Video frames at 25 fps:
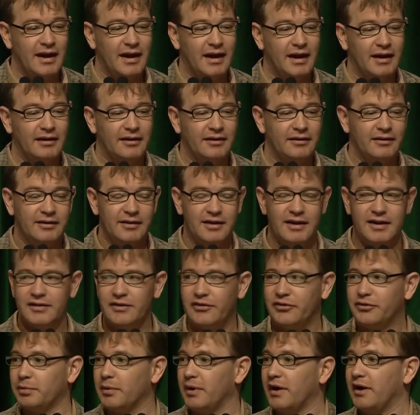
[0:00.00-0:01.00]
And in
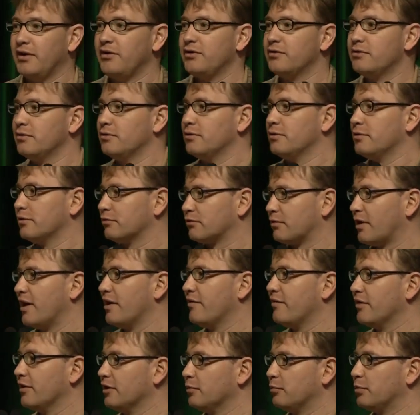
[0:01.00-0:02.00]
this way, you
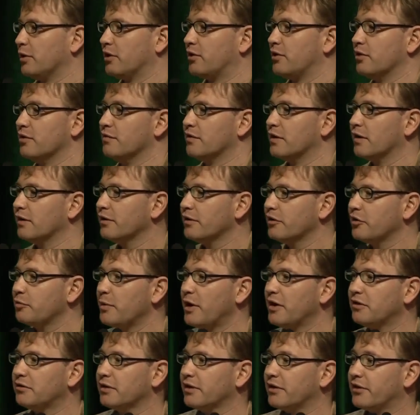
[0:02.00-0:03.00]
arrive at a big covariance
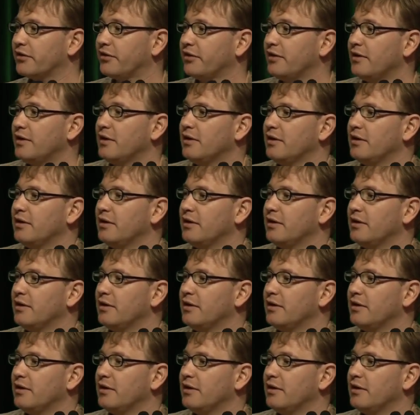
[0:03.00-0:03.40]
matrix,